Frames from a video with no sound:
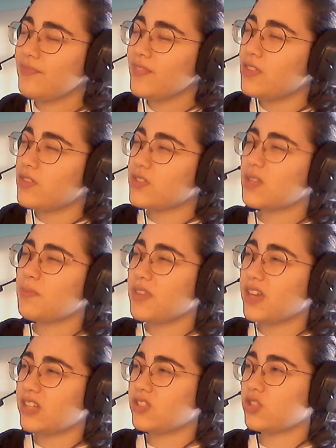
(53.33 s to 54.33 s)
there's
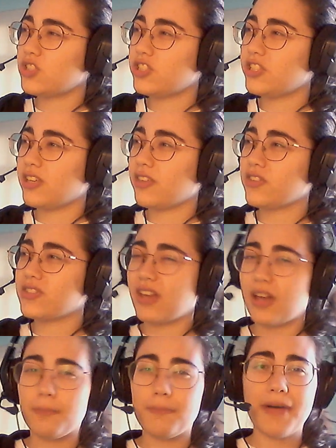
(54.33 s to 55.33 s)
something interesting. There's
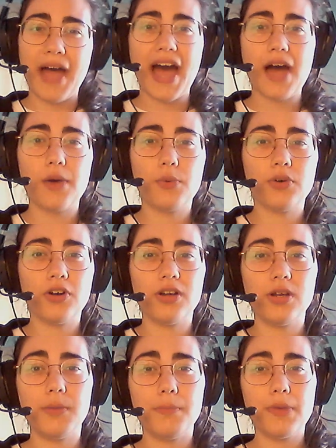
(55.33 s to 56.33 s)
like a power
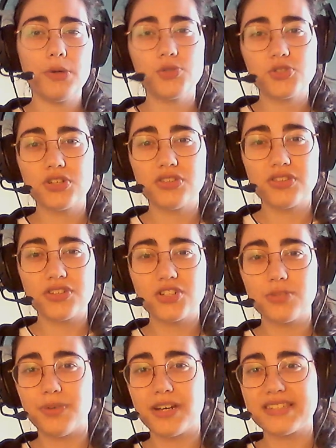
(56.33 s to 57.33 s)
and emotion that
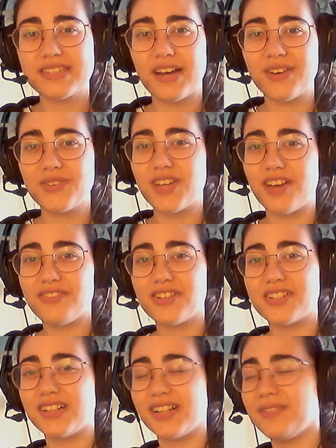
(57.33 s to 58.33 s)
she brings out every
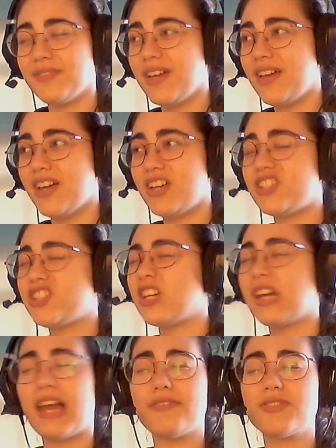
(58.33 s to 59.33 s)
time.
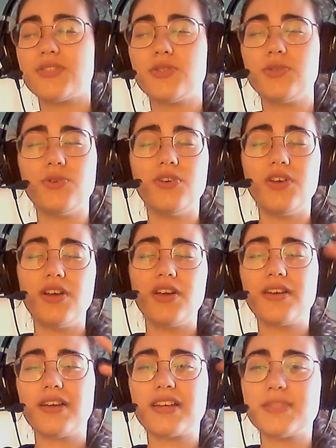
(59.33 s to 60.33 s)
She loves to
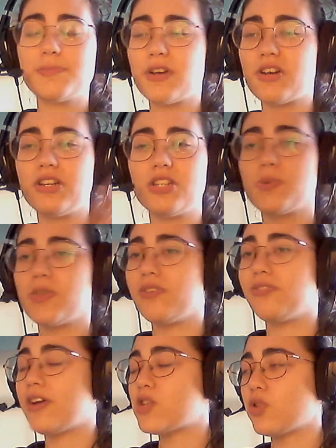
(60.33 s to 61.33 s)
experience with a
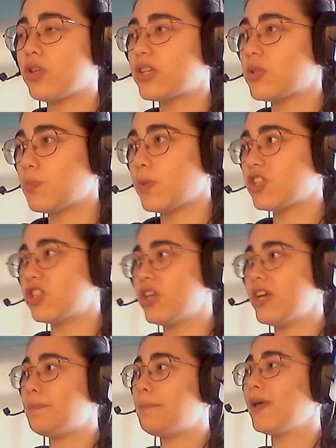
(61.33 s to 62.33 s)
facial expression.
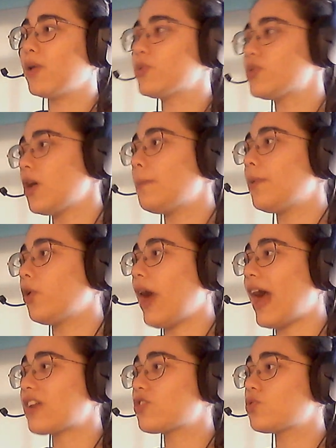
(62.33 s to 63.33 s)
It builds up her
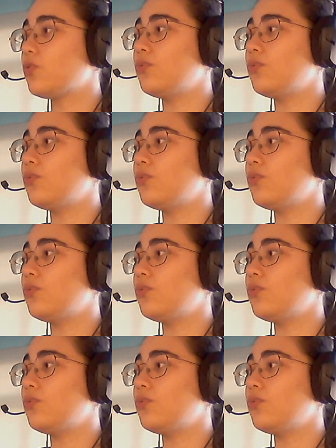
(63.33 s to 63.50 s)
actual